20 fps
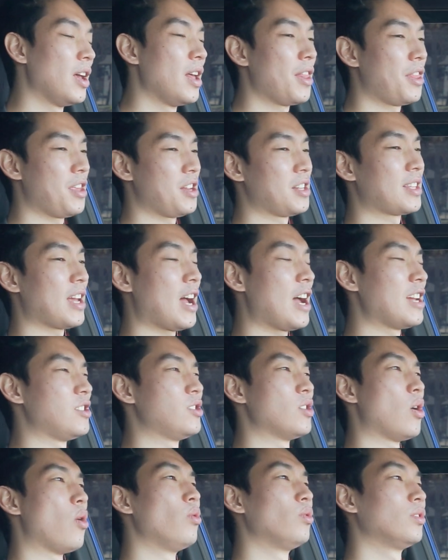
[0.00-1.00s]
things that I
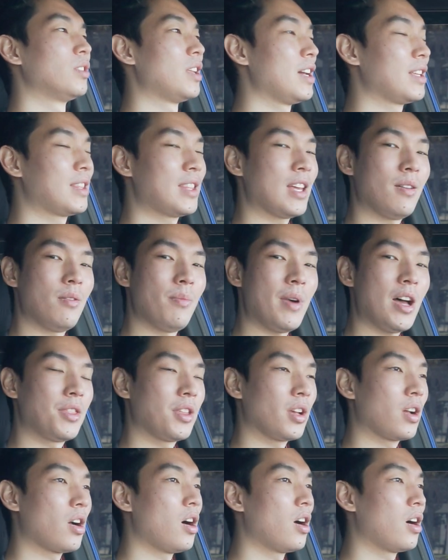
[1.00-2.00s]
don't like about
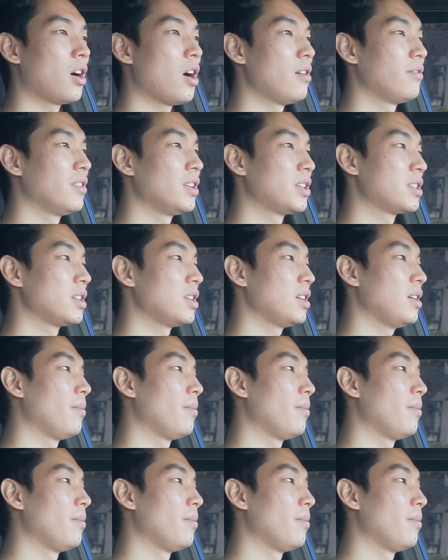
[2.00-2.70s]
the car, obviously,